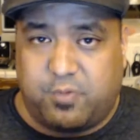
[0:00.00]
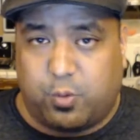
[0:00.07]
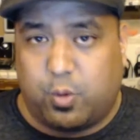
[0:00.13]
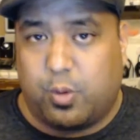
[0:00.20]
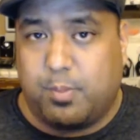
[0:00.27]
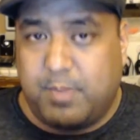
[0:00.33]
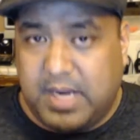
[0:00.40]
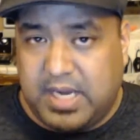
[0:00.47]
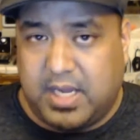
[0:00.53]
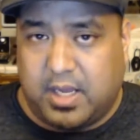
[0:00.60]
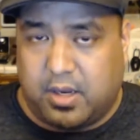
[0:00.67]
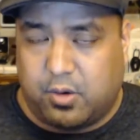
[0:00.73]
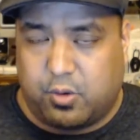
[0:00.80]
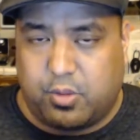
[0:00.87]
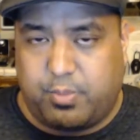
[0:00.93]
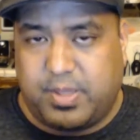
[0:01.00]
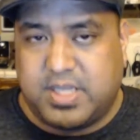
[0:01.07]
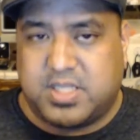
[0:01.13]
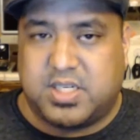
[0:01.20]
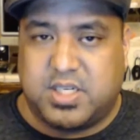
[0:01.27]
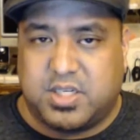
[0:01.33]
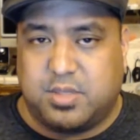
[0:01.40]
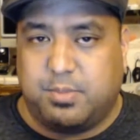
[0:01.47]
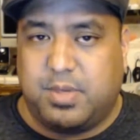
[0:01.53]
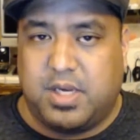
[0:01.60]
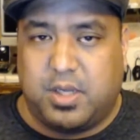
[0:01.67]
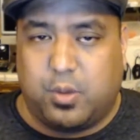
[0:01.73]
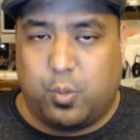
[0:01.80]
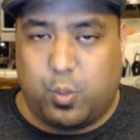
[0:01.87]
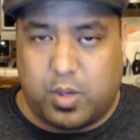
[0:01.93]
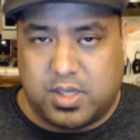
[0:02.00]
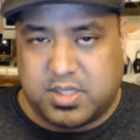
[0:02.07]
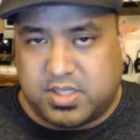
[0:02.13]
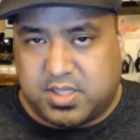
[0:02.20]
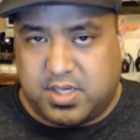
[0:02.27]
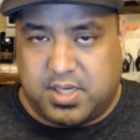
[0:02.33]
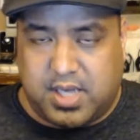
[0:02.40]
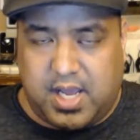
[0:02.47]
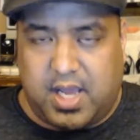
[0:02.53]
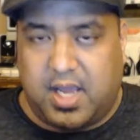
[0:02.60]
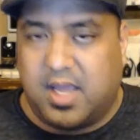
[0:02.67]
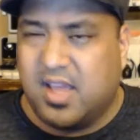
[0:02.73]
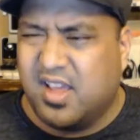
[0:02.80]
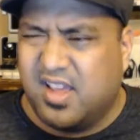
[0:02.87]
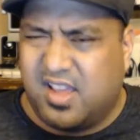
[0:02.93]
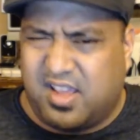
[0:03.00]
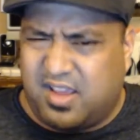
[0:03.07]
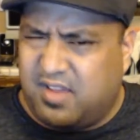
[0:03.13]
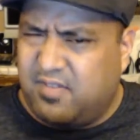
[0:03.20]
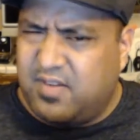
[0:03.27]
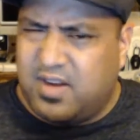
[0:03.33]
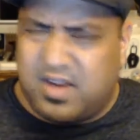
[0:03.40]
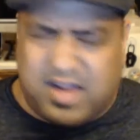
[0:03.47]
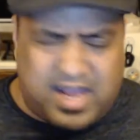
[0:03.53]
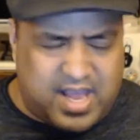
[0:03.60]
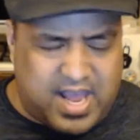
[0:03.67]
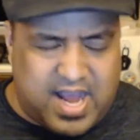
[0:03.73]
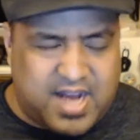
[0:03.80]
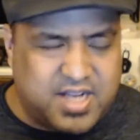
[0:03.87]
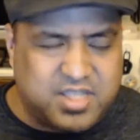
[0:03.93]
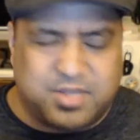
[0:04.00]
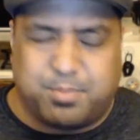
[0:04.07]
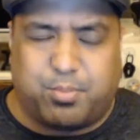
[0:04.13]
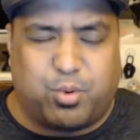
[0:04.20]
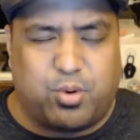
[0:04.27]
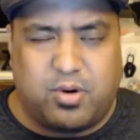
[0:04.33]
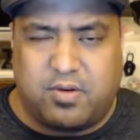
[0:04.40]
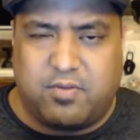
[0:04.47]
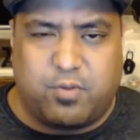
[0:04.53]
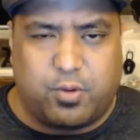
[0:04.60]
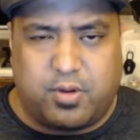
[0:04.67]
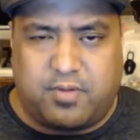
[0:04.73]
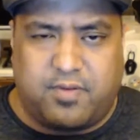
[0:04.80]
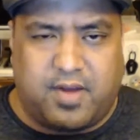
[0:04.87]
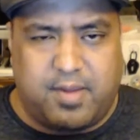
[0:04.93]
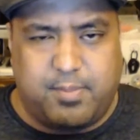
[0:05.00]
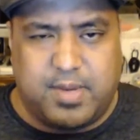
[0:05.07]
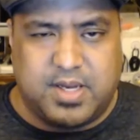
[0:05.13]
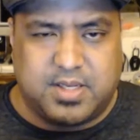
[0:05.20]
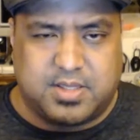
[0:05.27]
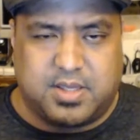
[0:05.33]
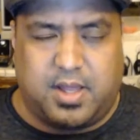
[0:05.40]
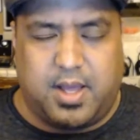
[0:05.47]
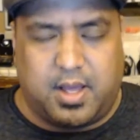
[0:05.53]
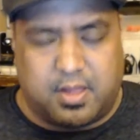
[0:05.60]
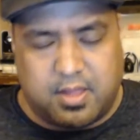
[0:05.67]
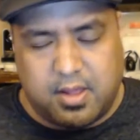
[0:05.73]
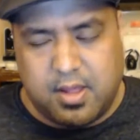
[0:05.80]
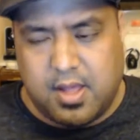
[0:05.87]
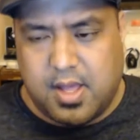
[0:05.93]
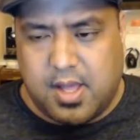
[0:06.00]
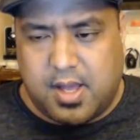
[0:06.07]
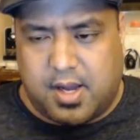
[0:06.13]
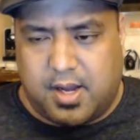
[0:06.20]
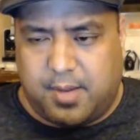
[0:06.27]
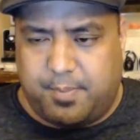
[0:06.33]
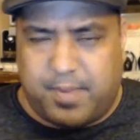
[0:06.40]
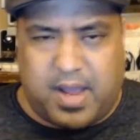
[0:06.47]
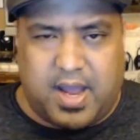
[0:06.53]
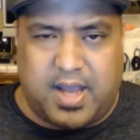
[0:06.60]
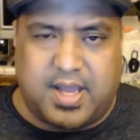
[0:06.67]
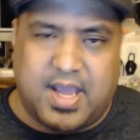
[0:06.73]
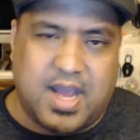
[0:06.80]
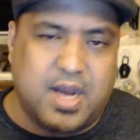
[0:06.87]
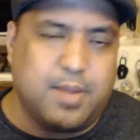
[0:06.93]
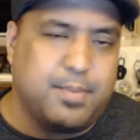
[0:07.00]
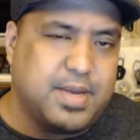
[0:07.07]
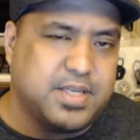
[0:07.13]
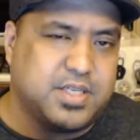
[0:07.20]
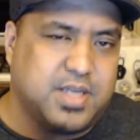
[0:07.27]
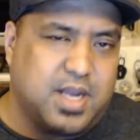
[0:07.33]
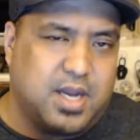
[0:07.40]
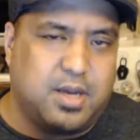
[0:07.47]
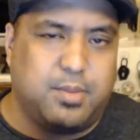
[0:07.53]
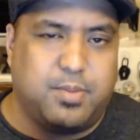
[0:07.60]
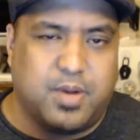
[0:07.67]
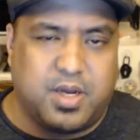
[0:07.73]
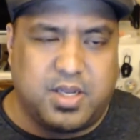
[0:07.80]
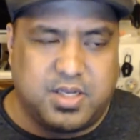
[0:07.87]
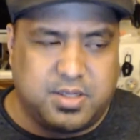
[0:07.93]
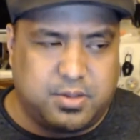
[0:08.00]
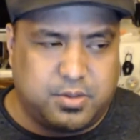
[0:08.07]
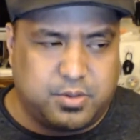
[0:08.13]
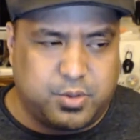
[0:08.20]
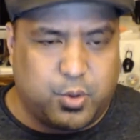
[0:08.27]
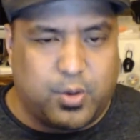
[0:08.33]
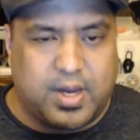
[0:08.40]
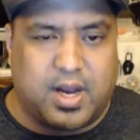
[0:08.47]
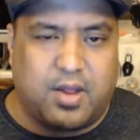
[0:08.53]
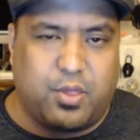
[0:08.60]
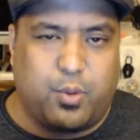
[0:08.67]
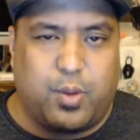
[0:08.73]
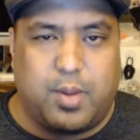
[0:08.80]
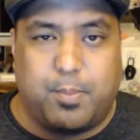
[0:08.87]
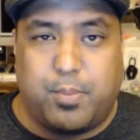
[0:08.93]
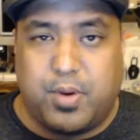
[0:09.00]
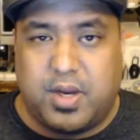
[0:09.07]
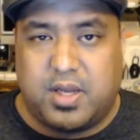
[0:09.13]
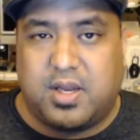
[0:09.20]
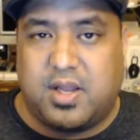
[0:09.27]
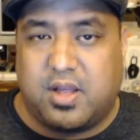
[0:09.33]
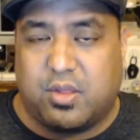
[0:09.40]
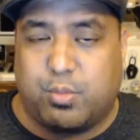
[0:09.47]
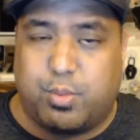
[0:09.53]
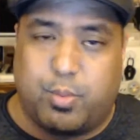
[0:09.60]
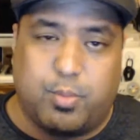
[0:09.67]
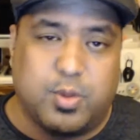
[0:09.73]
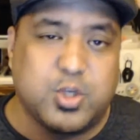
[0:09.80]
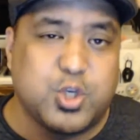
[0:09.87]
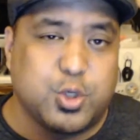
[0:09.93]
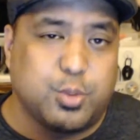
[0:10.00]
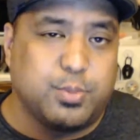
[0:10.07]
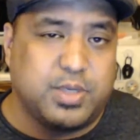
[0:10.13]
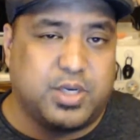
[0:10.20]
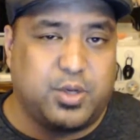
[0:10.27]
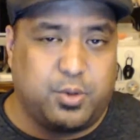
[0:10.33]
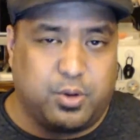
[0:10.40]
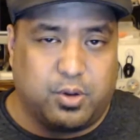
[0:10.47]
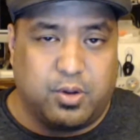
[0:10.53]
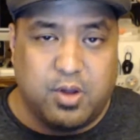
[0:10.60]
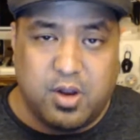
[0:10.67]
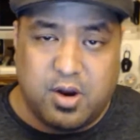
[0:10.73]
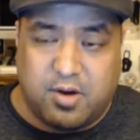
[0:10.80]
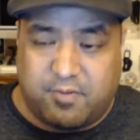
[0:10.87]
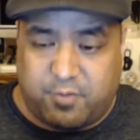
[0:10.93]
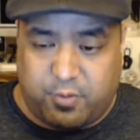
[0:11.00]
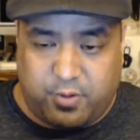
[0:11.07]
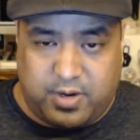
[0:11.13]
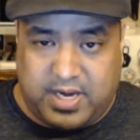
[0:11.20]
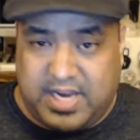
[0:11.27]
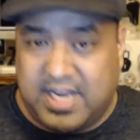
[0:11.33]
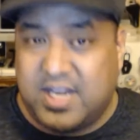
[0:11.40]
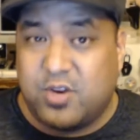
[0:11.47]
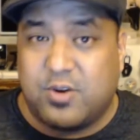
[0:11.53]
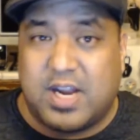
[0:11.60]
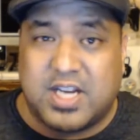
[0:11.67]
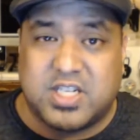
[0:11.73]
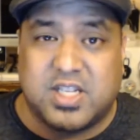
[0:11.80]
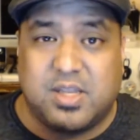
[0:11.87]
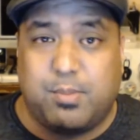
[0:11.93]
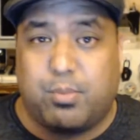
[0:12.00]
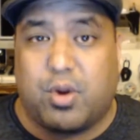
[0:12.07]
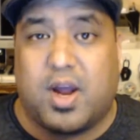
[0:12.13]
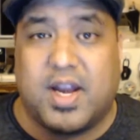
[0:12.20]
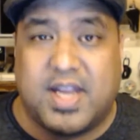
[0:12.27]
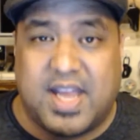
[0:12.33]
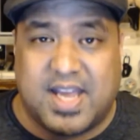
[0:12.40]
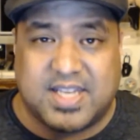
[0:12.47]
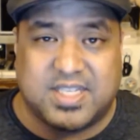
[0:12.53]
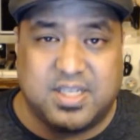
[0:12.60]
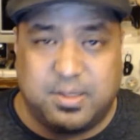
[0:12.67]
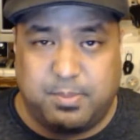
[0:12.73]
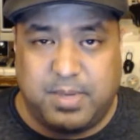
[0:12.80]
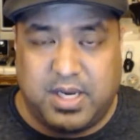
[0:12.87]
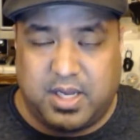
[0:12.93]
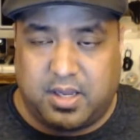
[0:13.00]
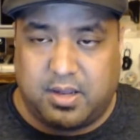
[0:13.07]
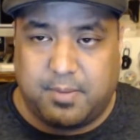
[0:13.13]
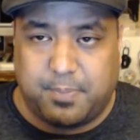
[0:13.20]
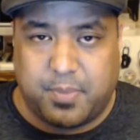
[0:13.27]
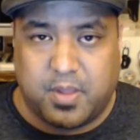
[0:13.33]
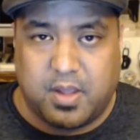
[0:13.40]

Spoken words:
4 meeting or the PlayStation meeting was today, even at its boring 45 minutes length. I can't imagine anybody going out of their way putting together promotional material for an internationally broadcasted meeting